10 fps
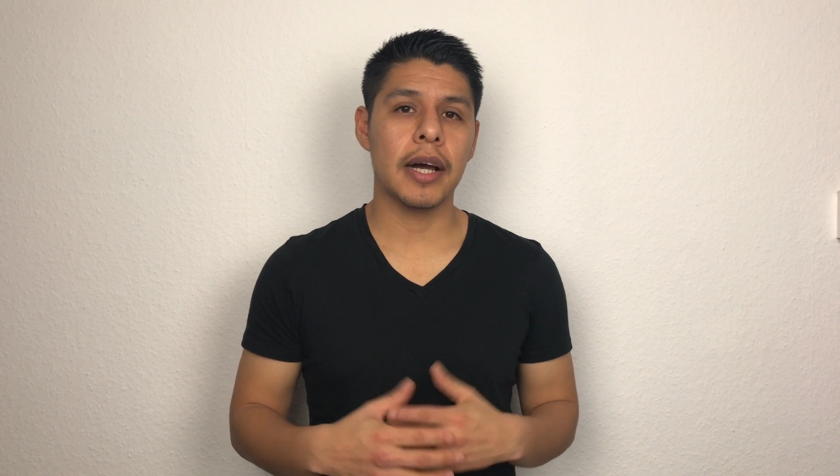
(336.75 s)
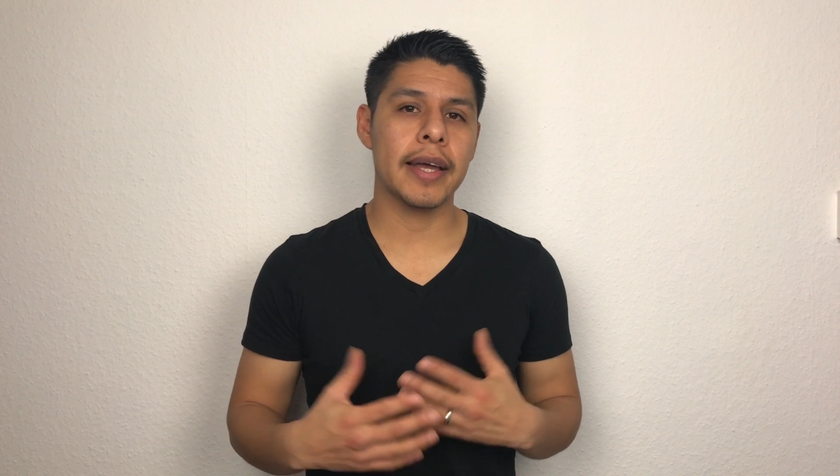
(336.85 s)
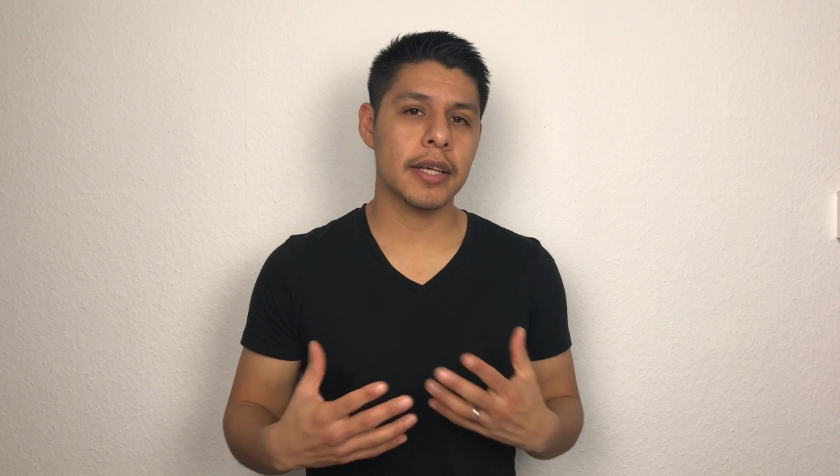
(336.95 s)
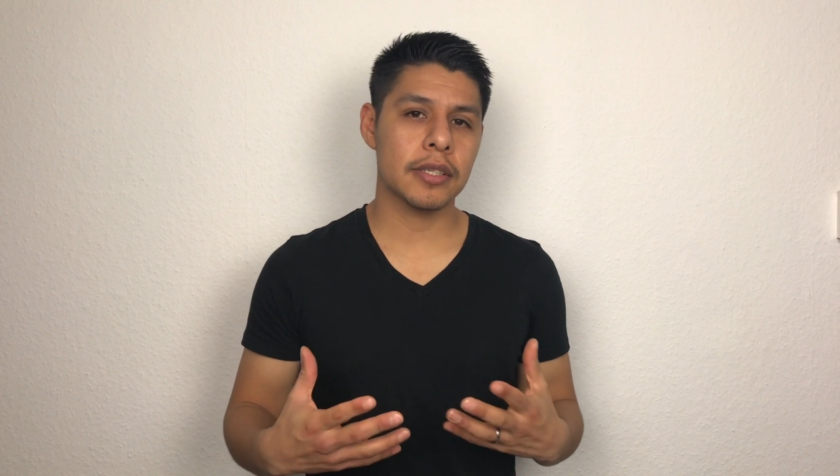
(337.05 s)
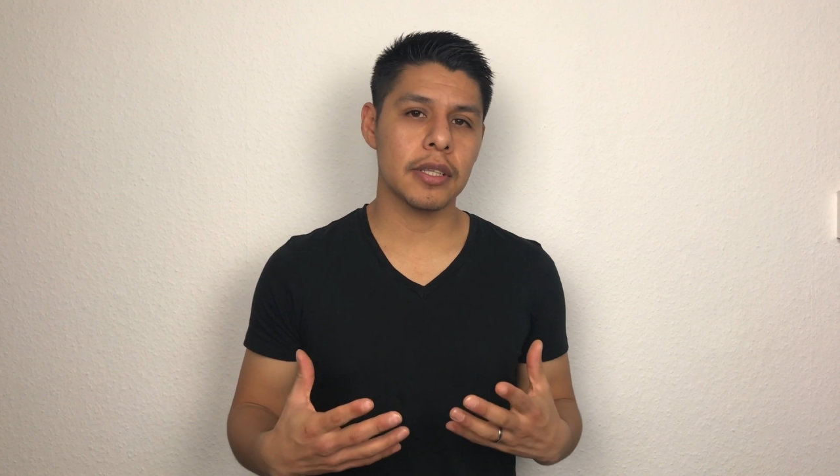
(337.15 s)
I
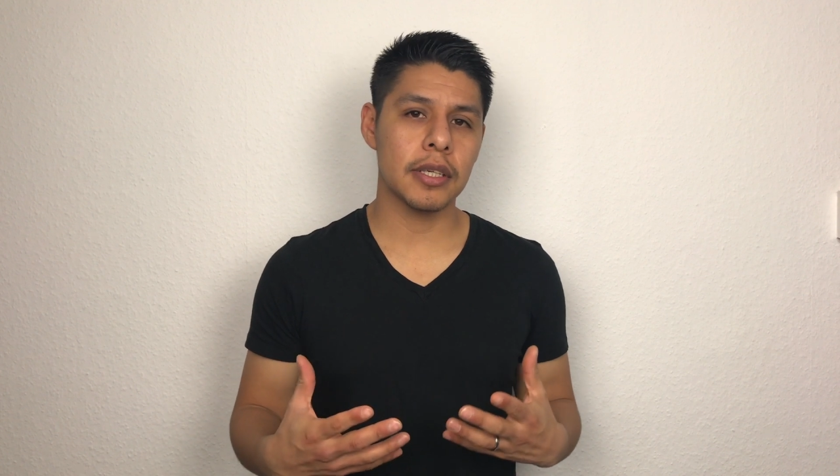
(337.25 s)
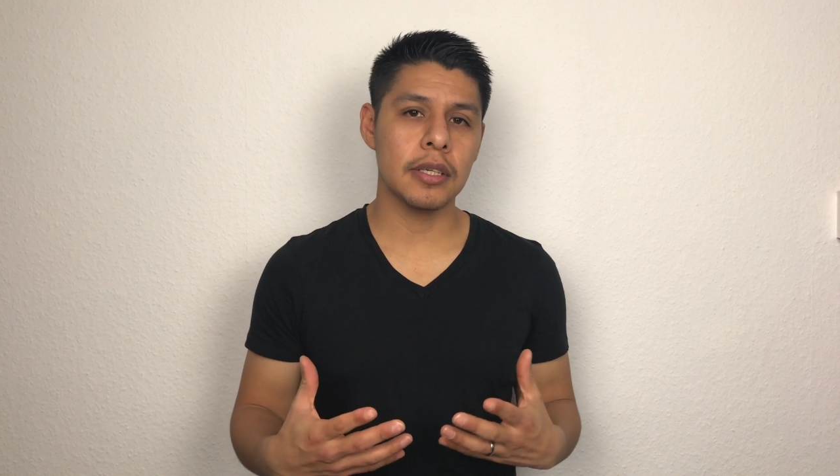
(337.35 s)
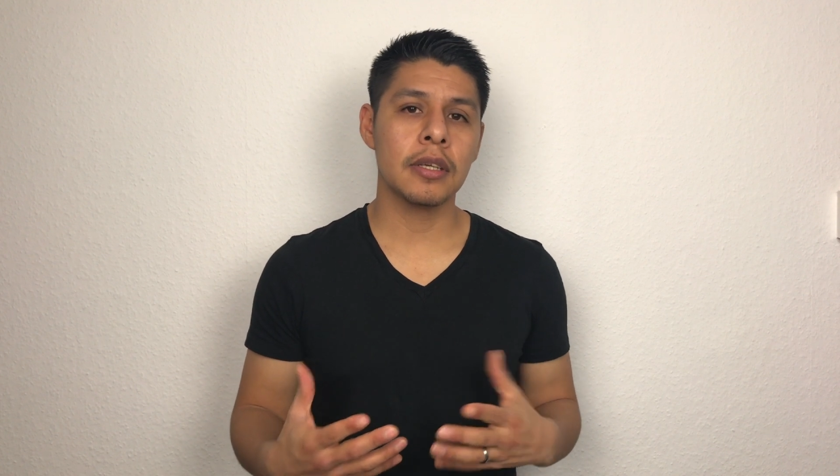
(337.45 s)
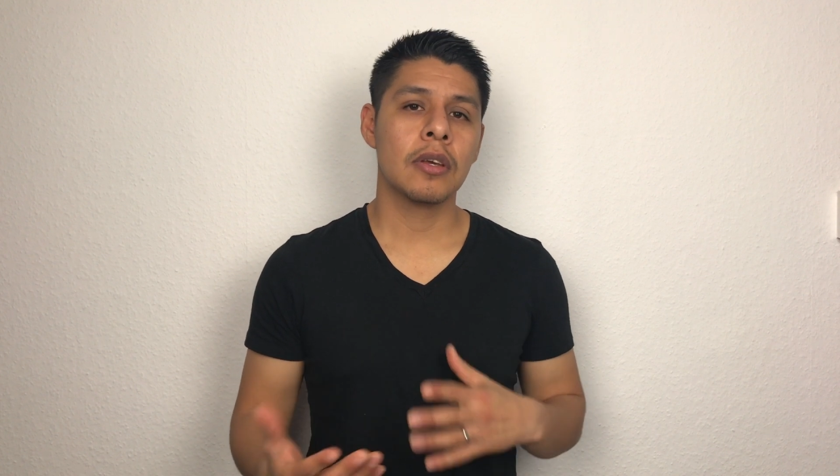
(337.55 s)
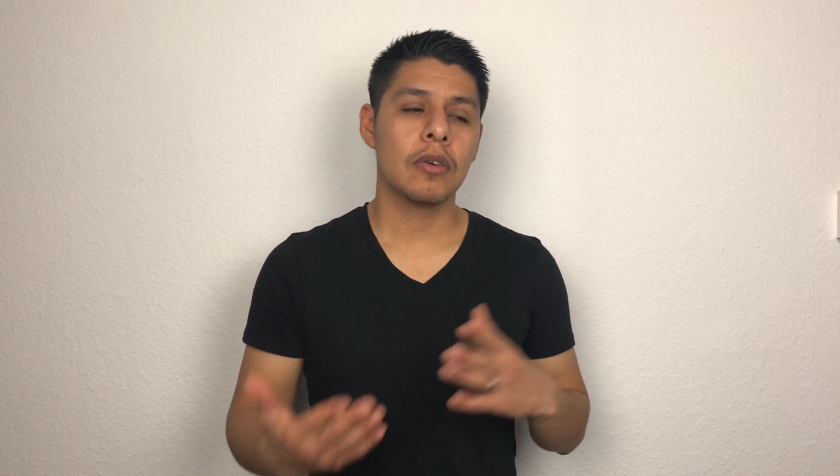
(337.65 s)

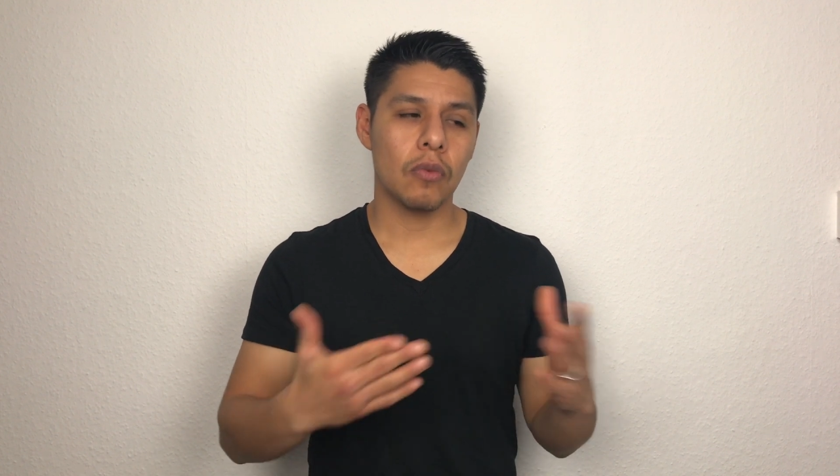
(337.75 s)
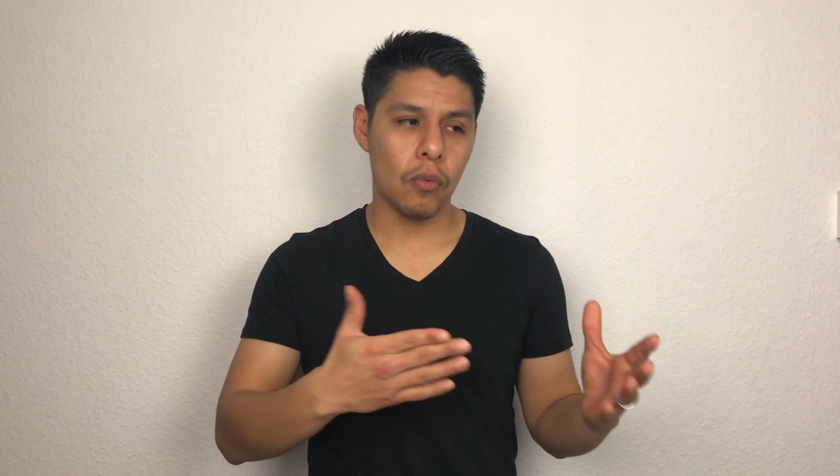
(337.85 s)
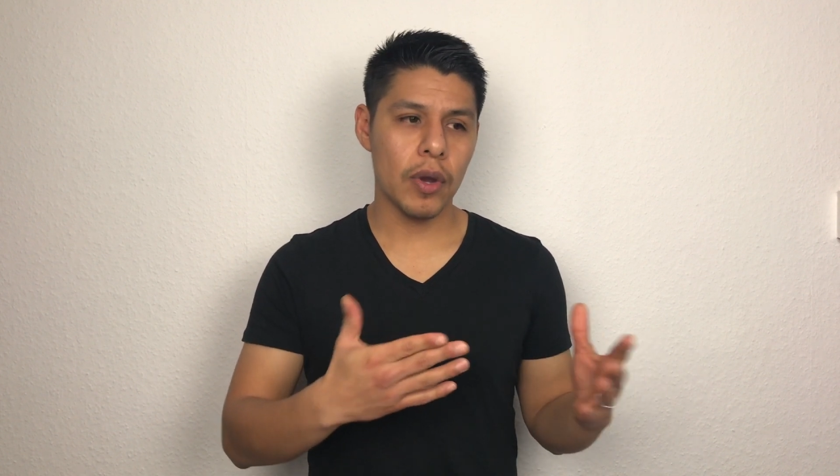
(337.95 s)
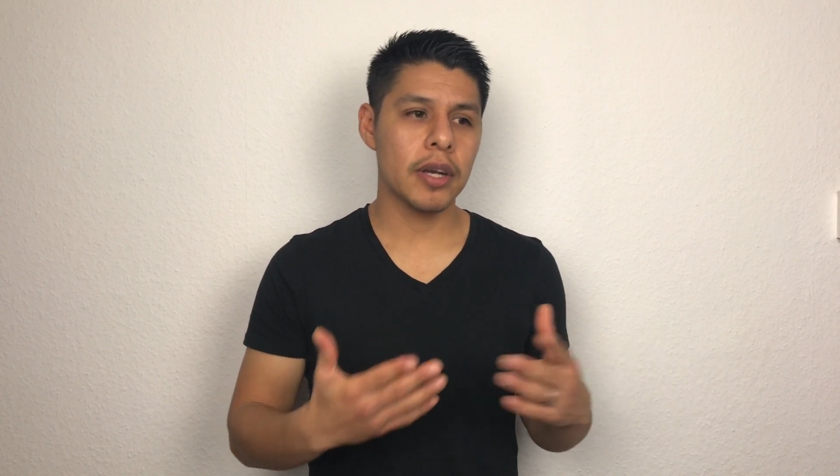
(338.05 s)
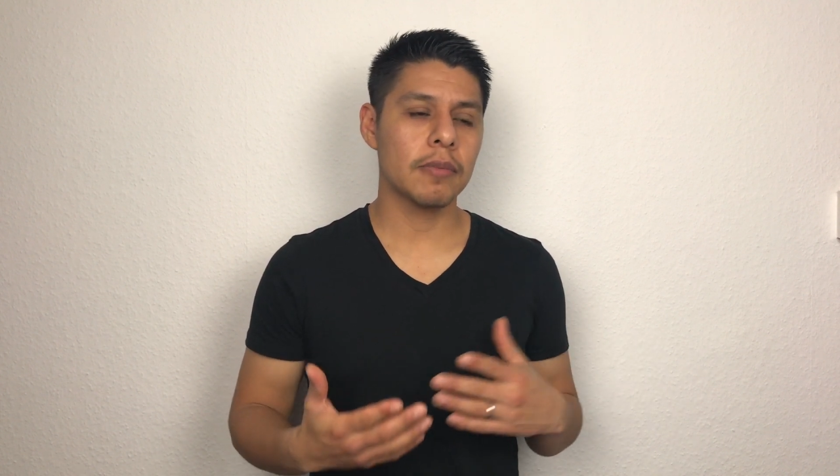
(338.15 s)
actually
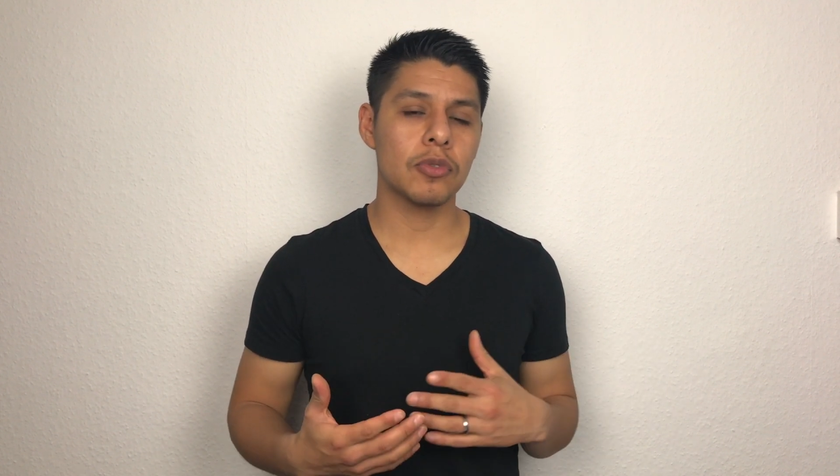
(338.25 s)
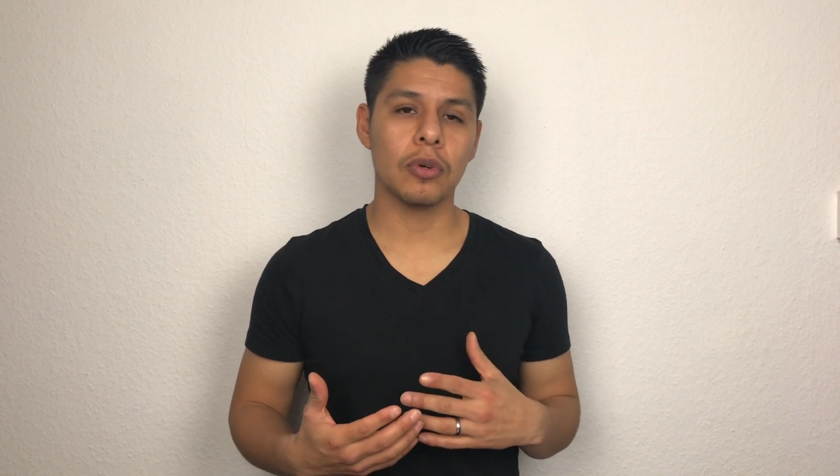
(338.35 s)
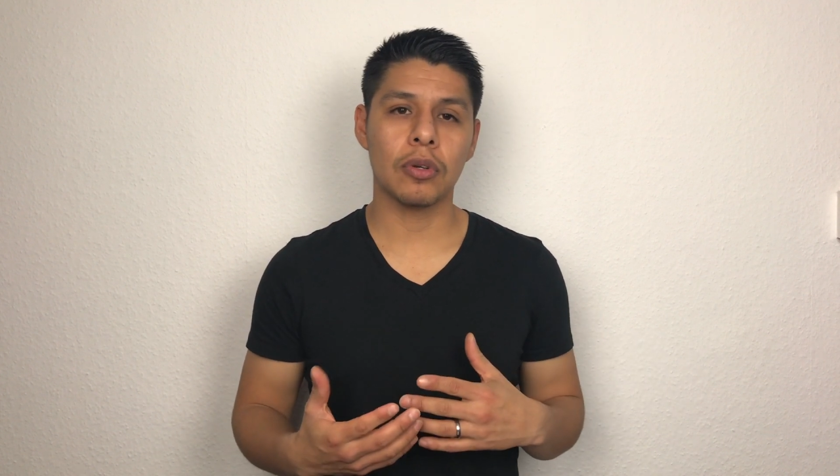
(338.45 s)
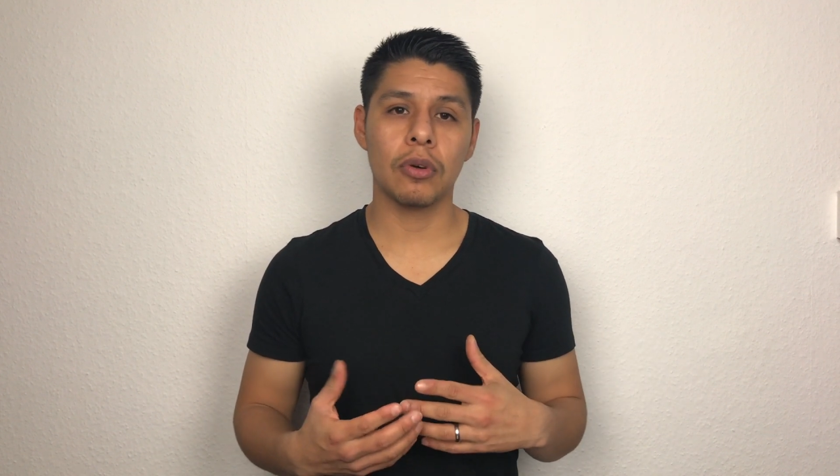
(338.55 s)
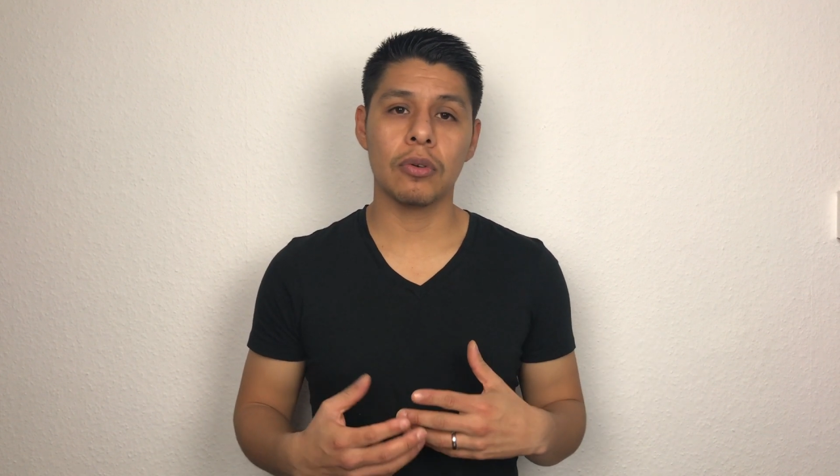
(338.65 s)
went up to
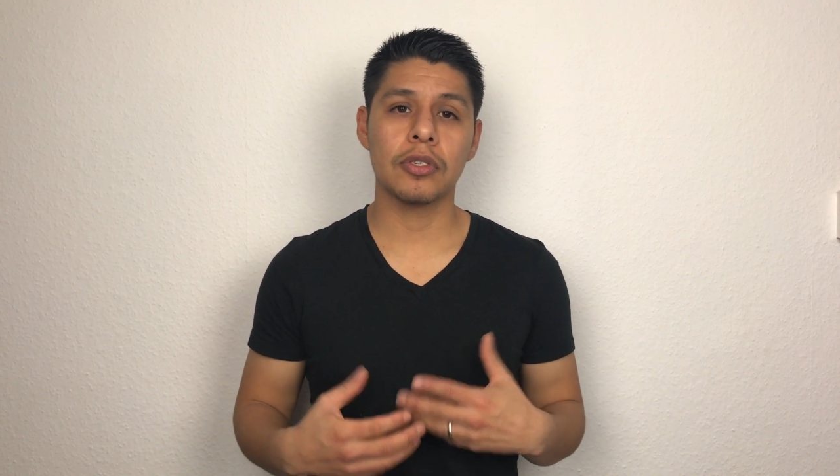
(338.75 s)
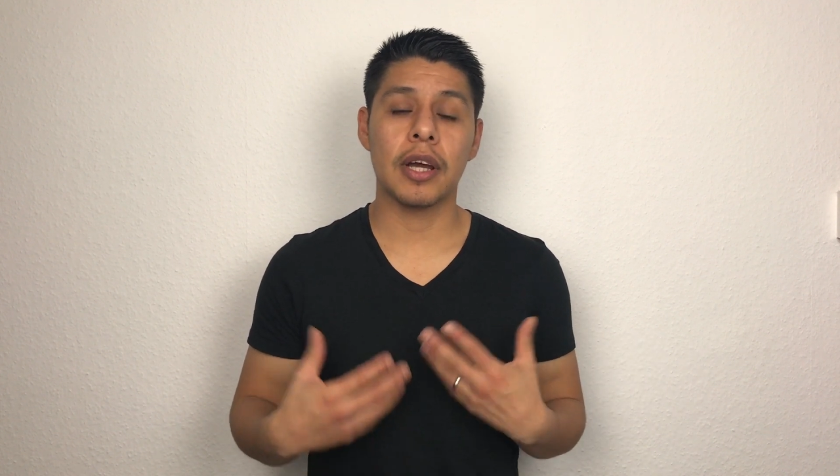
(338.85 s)
a coach.